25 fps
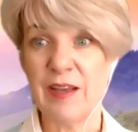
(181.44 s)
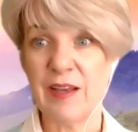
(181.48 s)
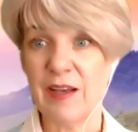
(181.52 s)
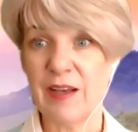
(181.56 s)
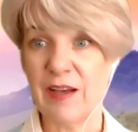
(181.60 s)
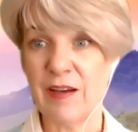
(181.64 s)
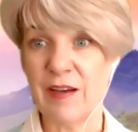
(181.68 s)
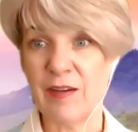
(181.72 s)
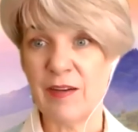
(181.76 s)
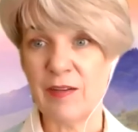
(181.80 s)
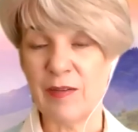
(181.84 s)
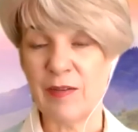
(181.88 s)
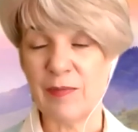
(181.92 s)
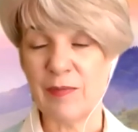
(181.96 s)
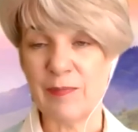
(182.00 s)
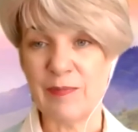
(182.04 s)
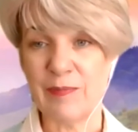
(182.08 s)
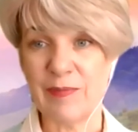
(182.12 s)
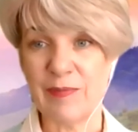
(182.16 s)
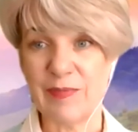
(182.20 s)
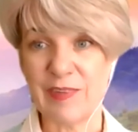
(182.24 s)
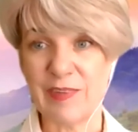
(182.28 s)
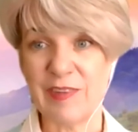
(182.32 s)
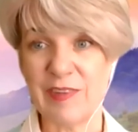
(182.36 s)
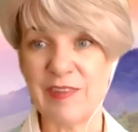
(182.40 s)
Um,
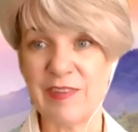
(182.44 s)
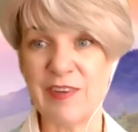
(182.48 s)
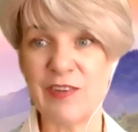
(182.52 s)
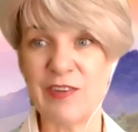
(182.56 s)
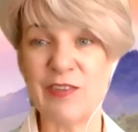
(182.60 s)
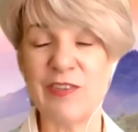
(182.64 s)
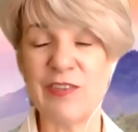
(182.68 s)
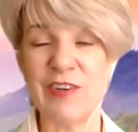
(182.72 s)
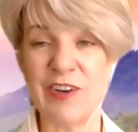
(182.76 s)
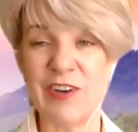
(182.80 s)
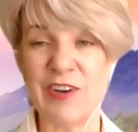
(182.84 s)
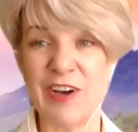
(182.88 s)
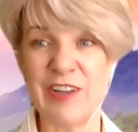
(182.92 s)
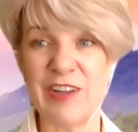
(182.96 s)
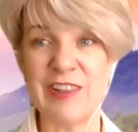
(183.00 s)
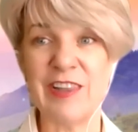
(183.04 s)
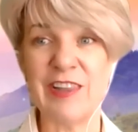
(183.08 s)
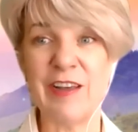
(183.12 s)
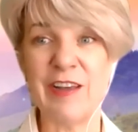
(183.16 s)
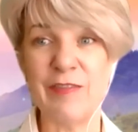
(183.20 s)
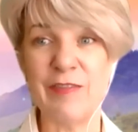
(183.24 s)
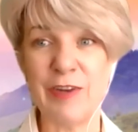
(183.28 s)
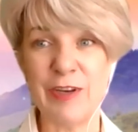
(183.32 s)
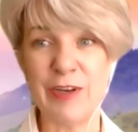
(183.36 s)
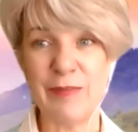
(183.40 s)
so not
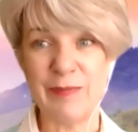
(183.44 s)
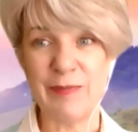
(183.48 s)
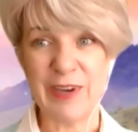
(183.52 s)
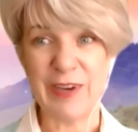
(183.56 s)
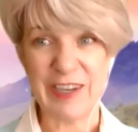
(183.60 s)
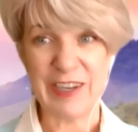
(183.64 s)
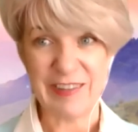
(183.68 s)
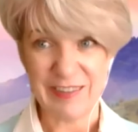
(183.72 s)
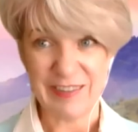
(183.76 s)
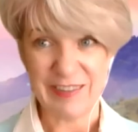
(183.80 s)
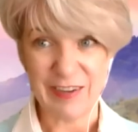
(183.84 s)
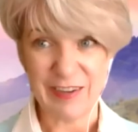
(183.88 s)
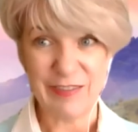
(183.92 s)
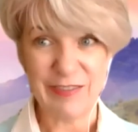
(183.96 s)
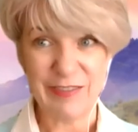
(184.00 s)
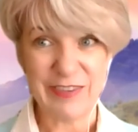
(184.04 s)
loving myself